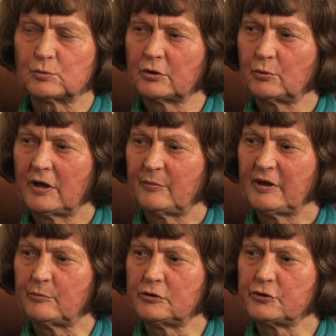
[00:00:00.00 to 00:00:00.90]
What were
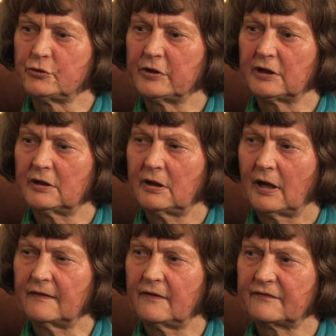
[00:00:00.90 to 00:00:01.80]
people doing at their